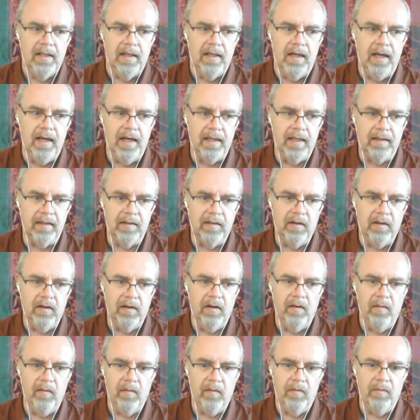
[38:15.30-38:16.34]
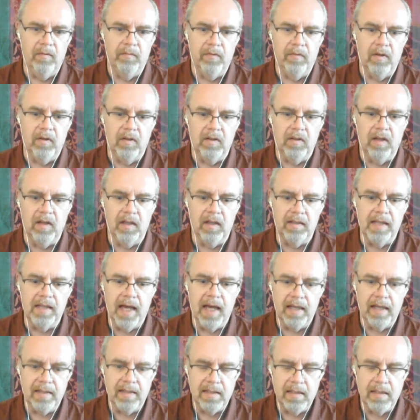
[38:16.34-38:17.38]
and uh, the, the
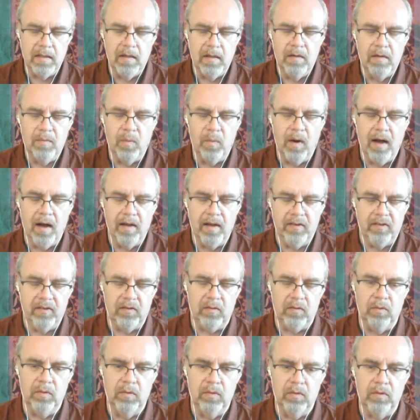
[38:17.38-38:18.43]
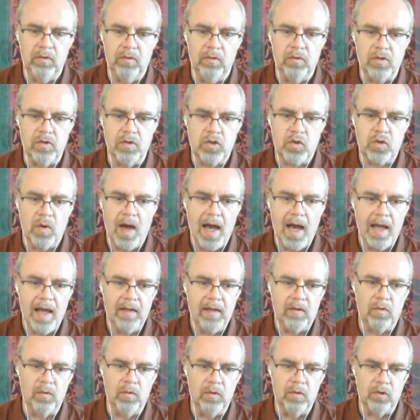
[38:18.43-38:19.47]
idea was to to try
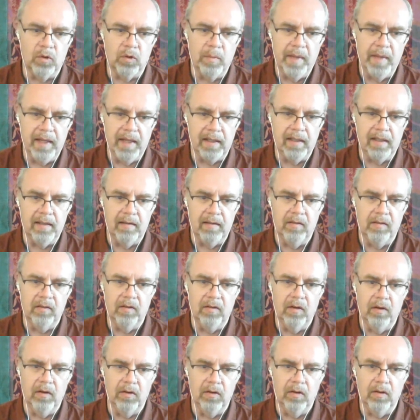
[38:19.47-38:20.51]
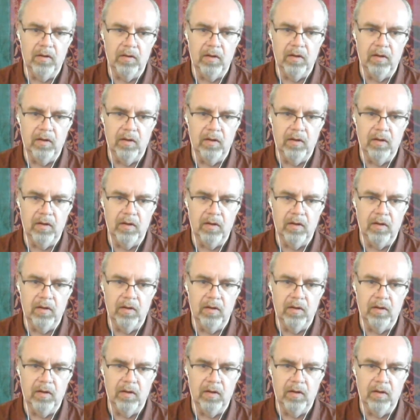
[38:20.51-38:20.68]
to to make it the, the,